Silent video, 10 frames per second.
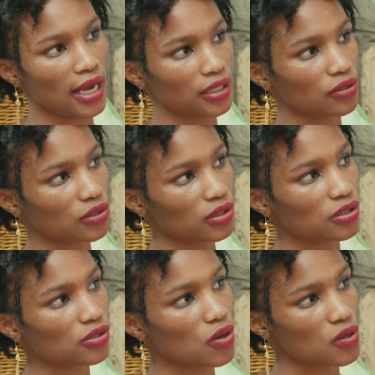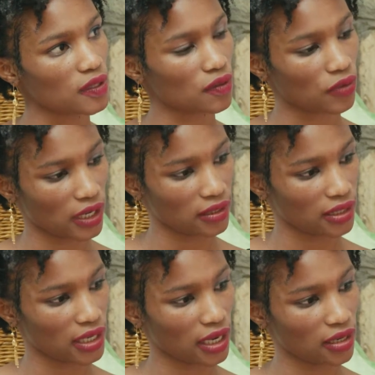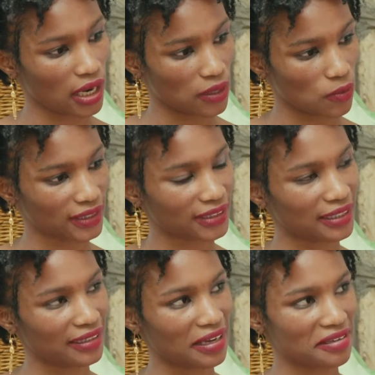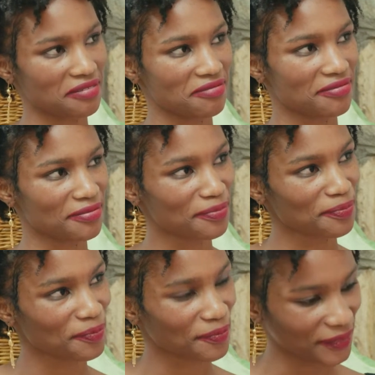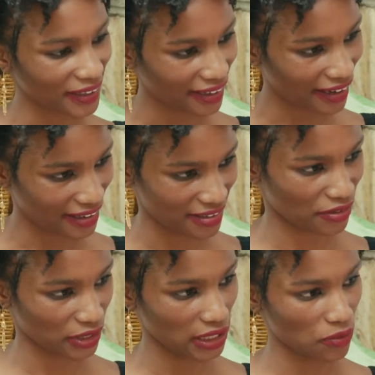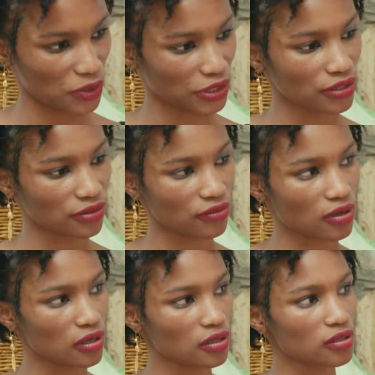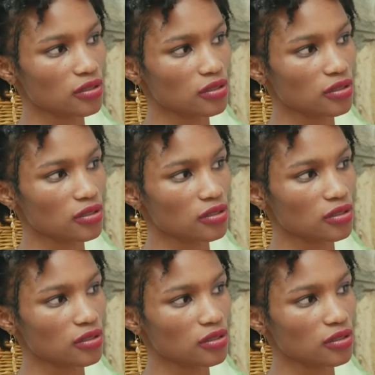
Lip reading: I did not score the grade that I wanted, I really wished for.